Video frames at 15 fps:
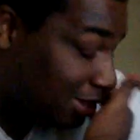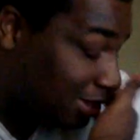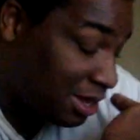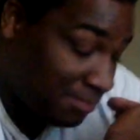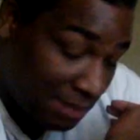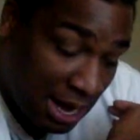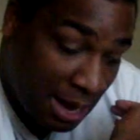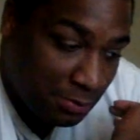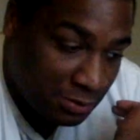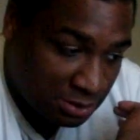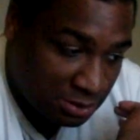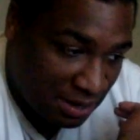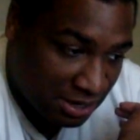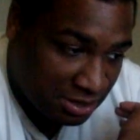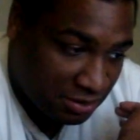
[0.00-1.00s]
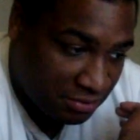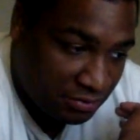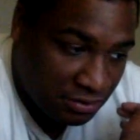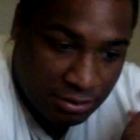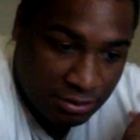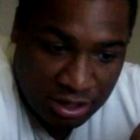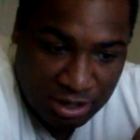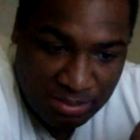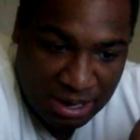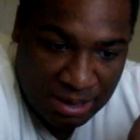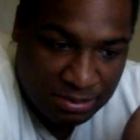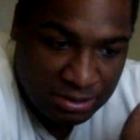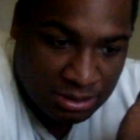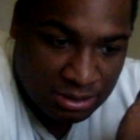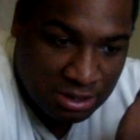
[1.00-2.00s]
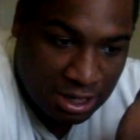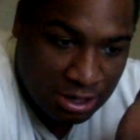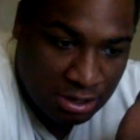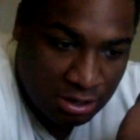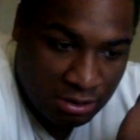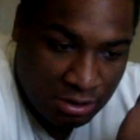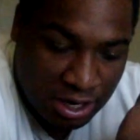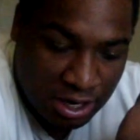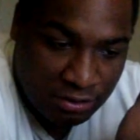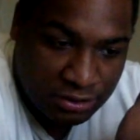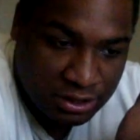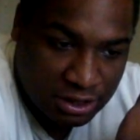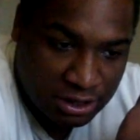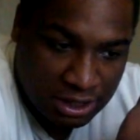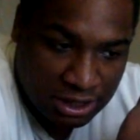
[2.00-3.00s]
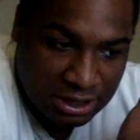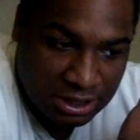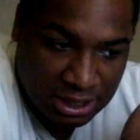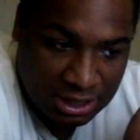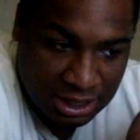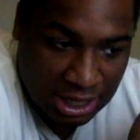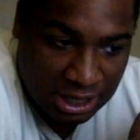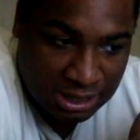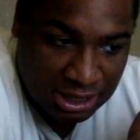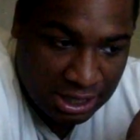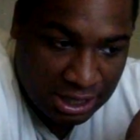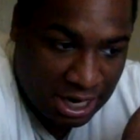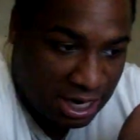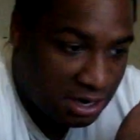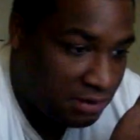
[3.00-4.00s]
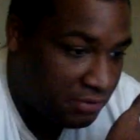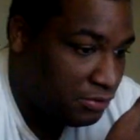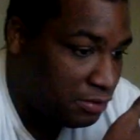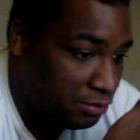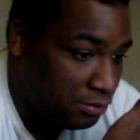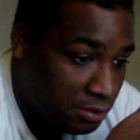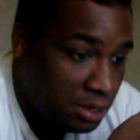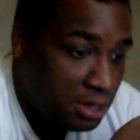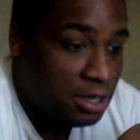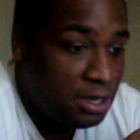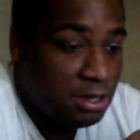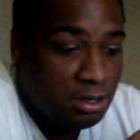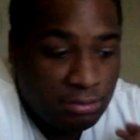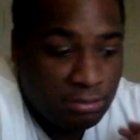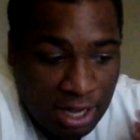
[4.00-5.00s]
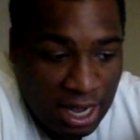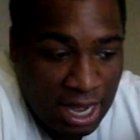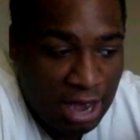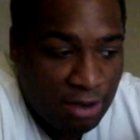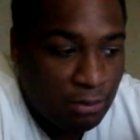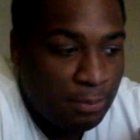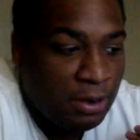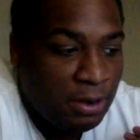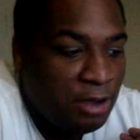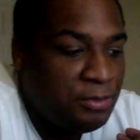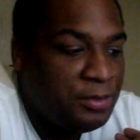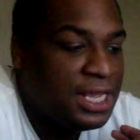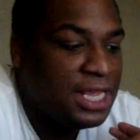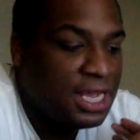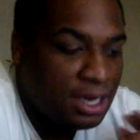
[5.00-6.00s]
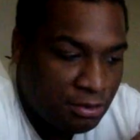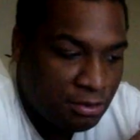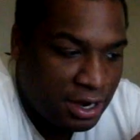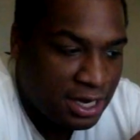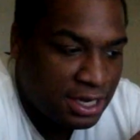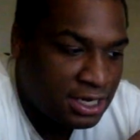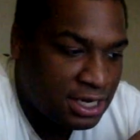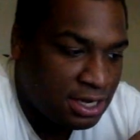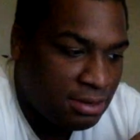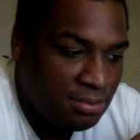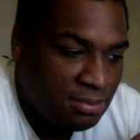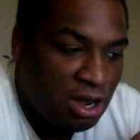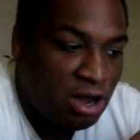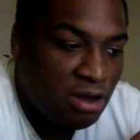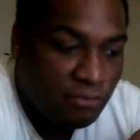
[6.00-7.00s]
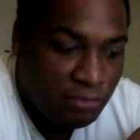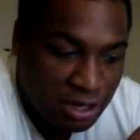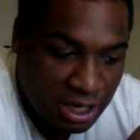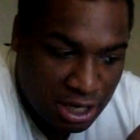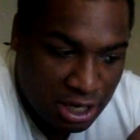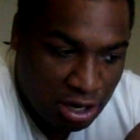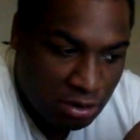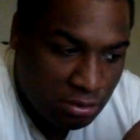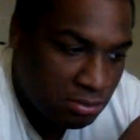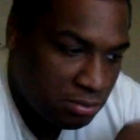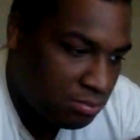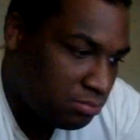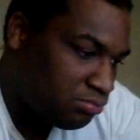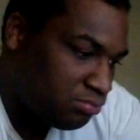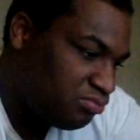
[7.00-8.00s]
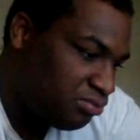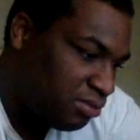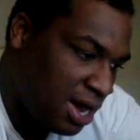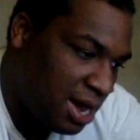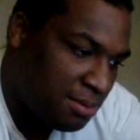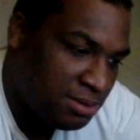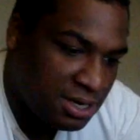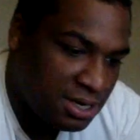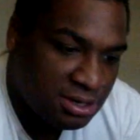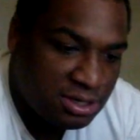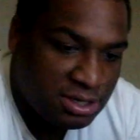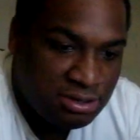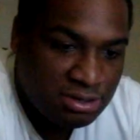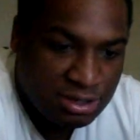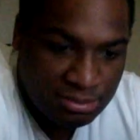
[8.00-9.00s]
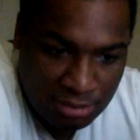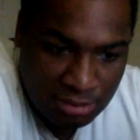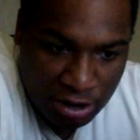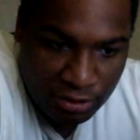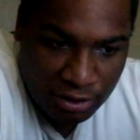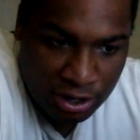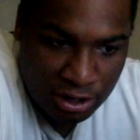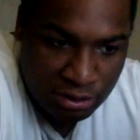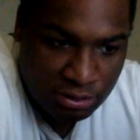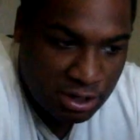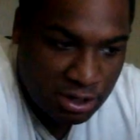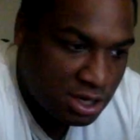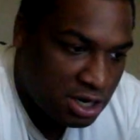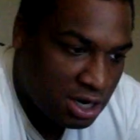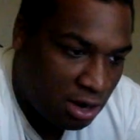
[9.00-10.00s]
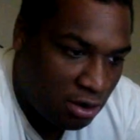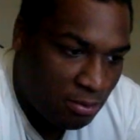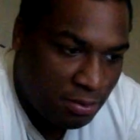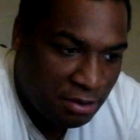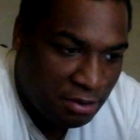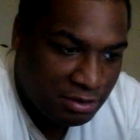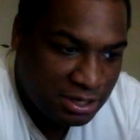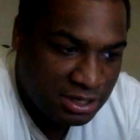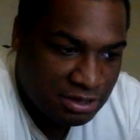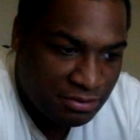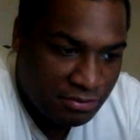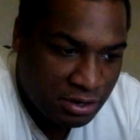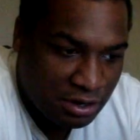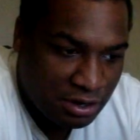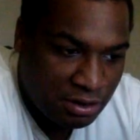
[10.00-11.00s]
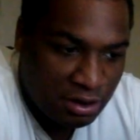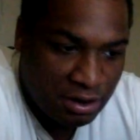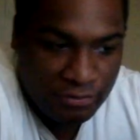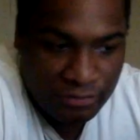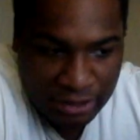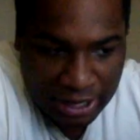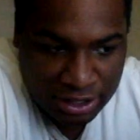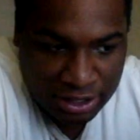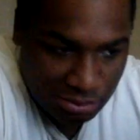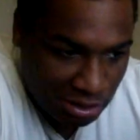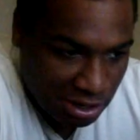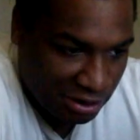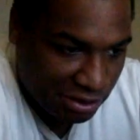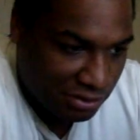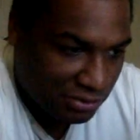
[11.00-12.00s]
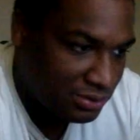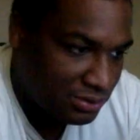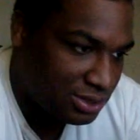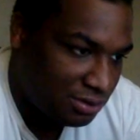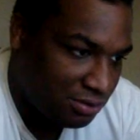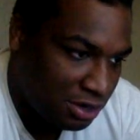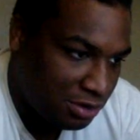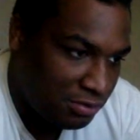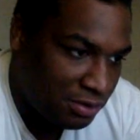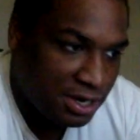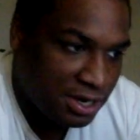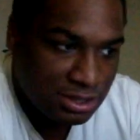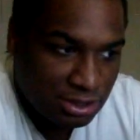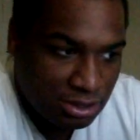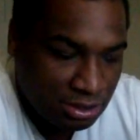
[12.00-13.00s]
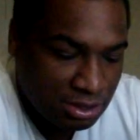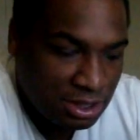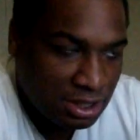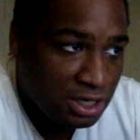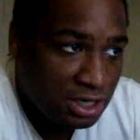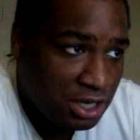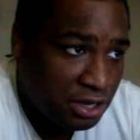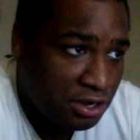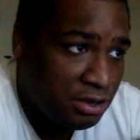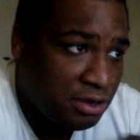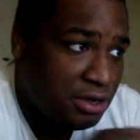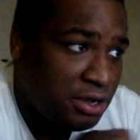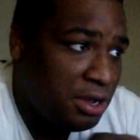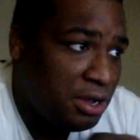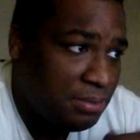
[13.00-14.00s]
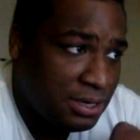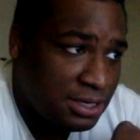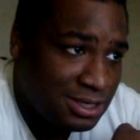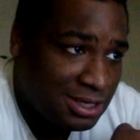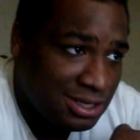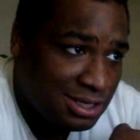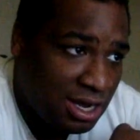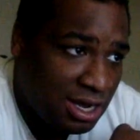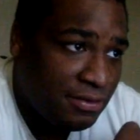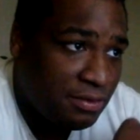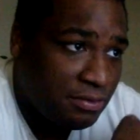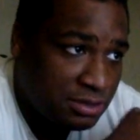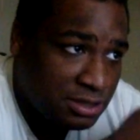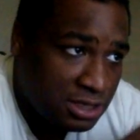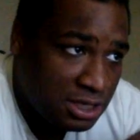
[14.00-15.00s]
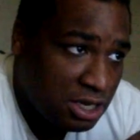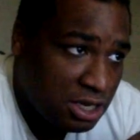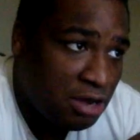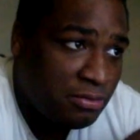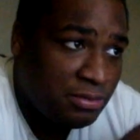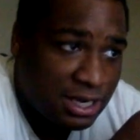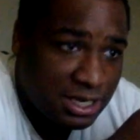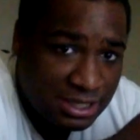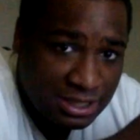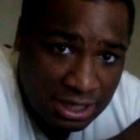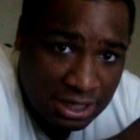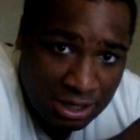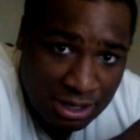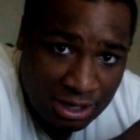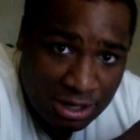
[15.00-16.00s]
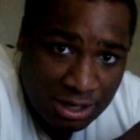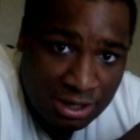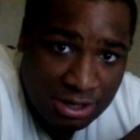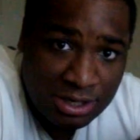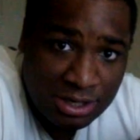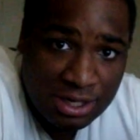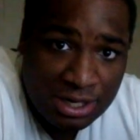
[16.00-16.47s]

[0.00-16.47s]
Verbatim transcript: In my perspective, you know, there might be some technical errors and things like that. And if you, now I will probably reiterate them on video, probably tomorrow. I'll probably release the video of that tomorrow. So anyway, this is Dukect here. Peace and love. I will see y'all when I see y'all.